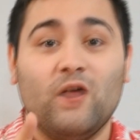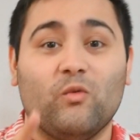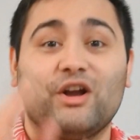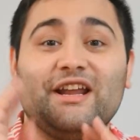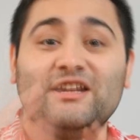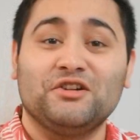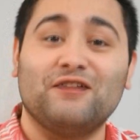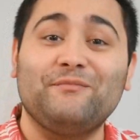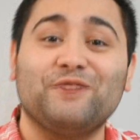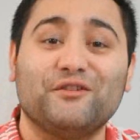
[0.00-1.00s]
We're going to
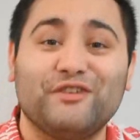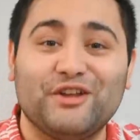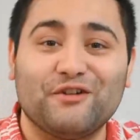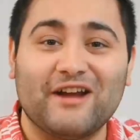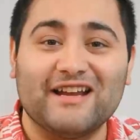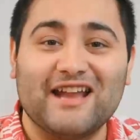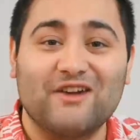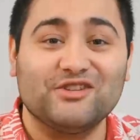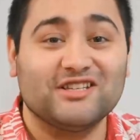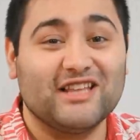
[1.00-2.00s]
interrupt your video right
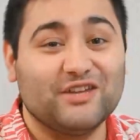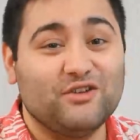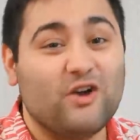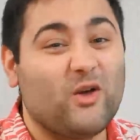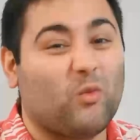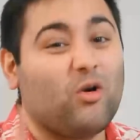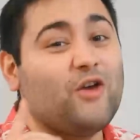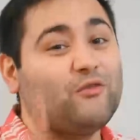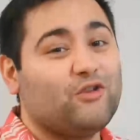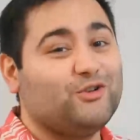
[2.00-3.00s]
now just to let you know that we're on
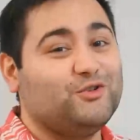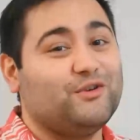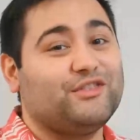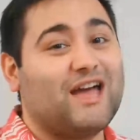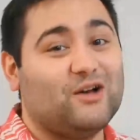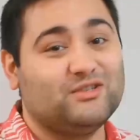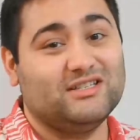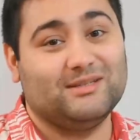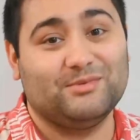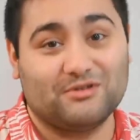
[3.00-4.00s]
the road to 1,000
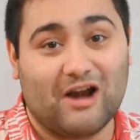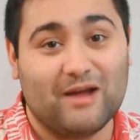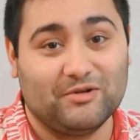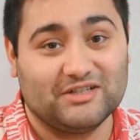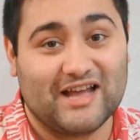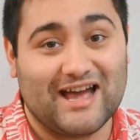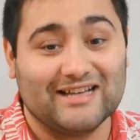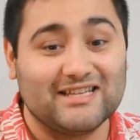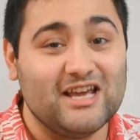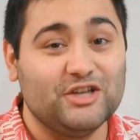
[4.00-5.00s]
subscribers,
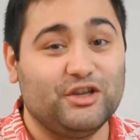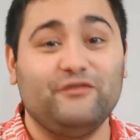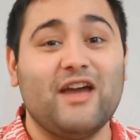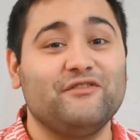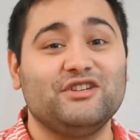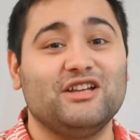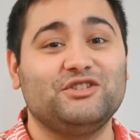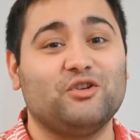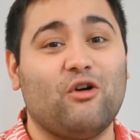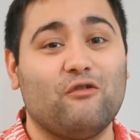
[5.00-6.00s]
guys. So if you haven't done
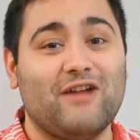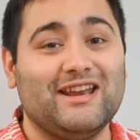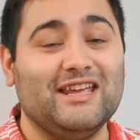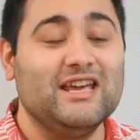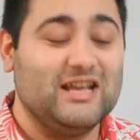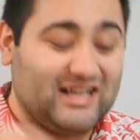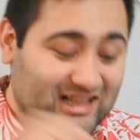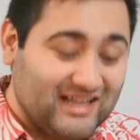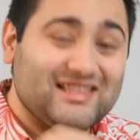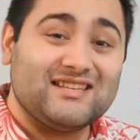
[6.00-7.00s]
so already,
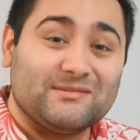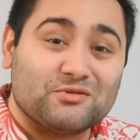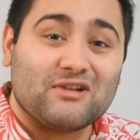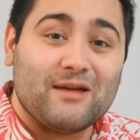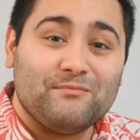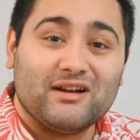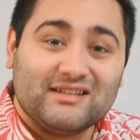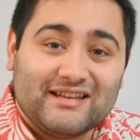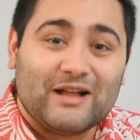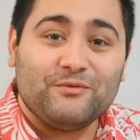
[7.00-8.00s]
click that subscribe
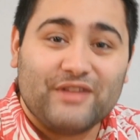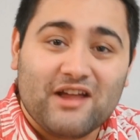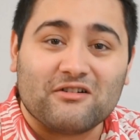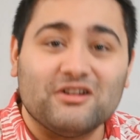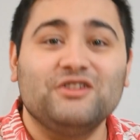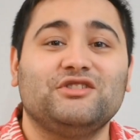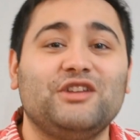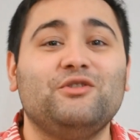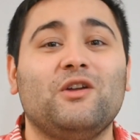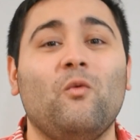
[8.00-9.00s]
button down there so
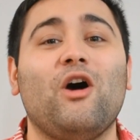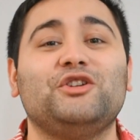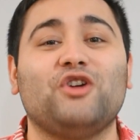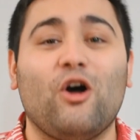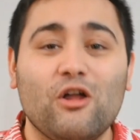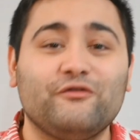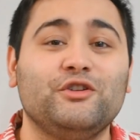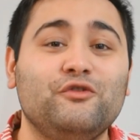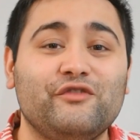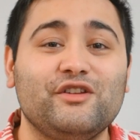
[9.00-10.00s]
that you can watch all of the
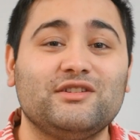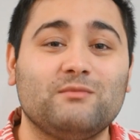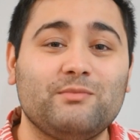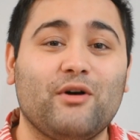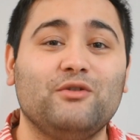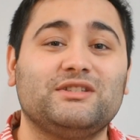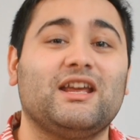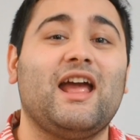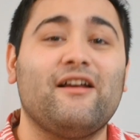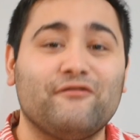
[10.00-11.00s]
new videos that we
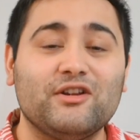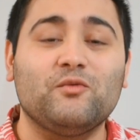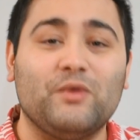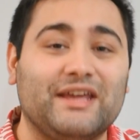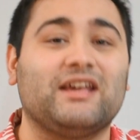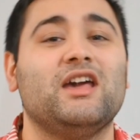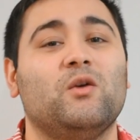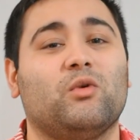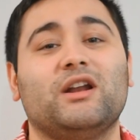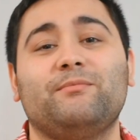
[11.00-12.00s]
post every week.
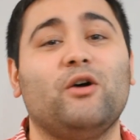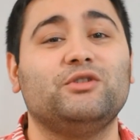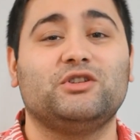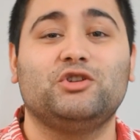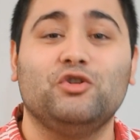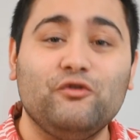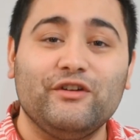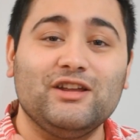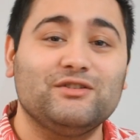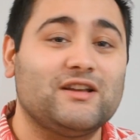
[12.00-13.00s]
We're going to post 2
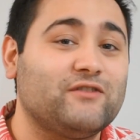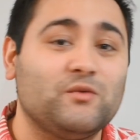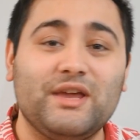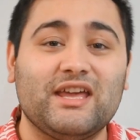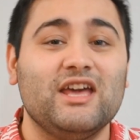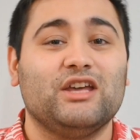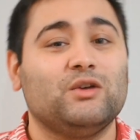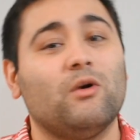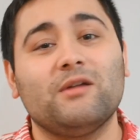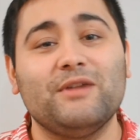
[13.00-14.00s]
videos every week.
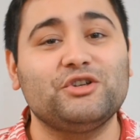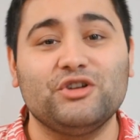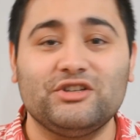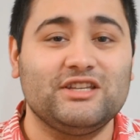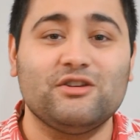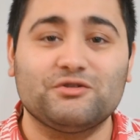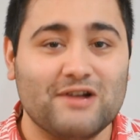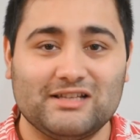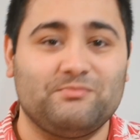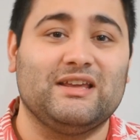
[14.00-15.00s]
You want to make sure you see those
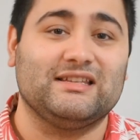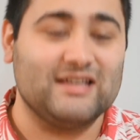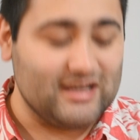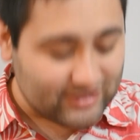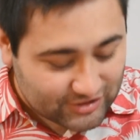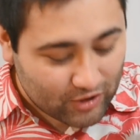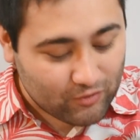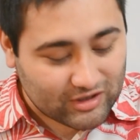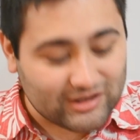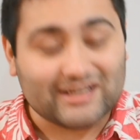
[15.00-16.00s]
recipes.
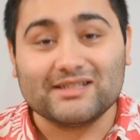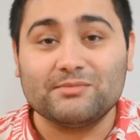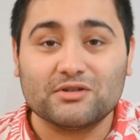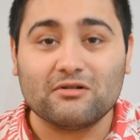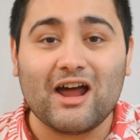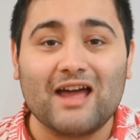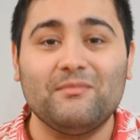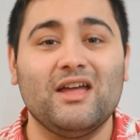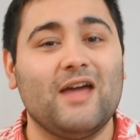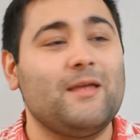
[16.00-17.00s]
So click
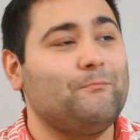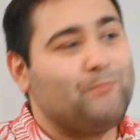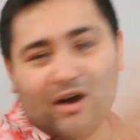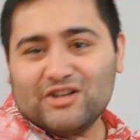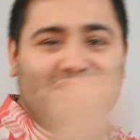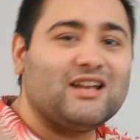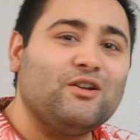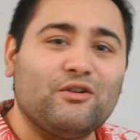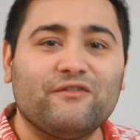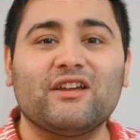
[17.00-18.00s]
subscribe and then punch that
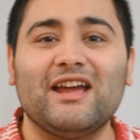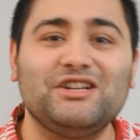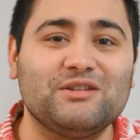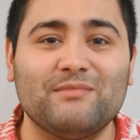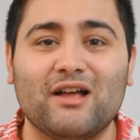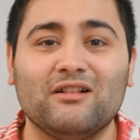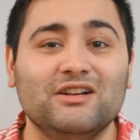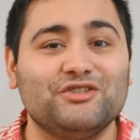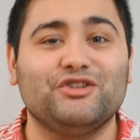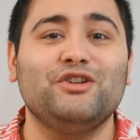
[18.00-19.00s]
notification
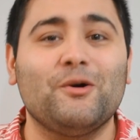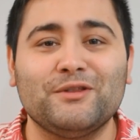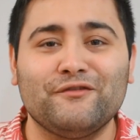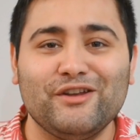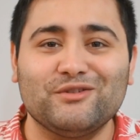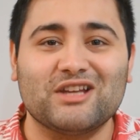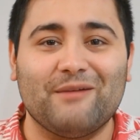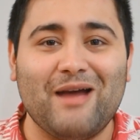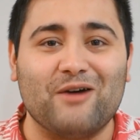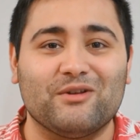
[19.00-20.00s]
bell so you know when the videos
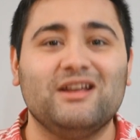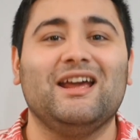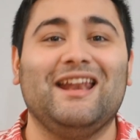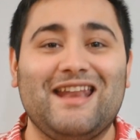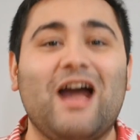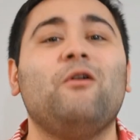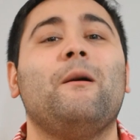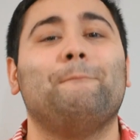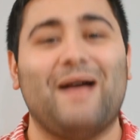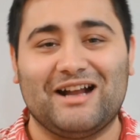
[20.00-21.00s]
come out. And now,
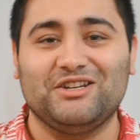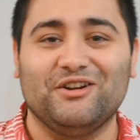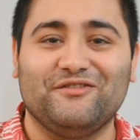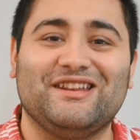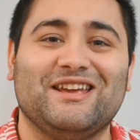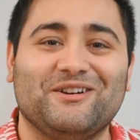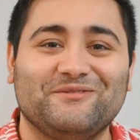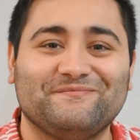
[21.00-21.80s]
back to your video.